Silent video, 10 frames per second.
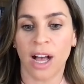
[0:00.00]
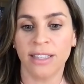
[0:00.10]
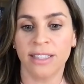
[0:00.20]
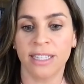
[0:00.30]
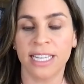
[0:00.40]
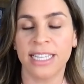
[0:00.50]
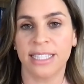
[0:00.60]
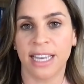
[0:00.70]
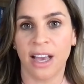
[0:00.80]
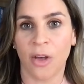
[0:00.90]
constantly
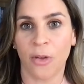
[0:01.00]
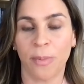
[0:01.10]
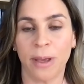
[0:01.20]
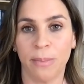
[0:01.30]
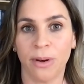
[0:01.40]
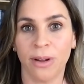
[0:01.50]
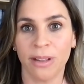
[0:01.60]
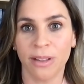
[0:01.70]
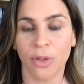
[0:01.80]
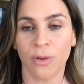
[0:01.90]
seeing other
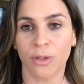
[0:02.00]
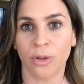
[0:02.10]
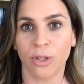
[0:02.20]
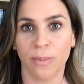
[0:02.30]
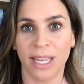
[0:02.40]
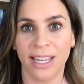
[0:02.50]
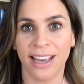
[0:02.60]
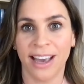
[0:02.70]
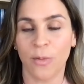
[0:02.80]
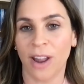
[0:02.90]
people through social
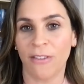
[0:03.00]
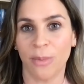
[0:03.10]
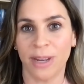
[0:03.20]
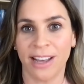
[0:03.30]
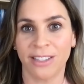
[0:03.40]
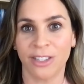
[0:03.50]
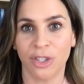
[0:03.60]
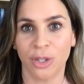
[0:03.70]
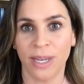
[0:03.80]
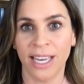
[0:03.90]
media and what everybody else is
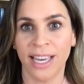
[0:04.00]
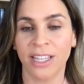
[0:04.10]
doing,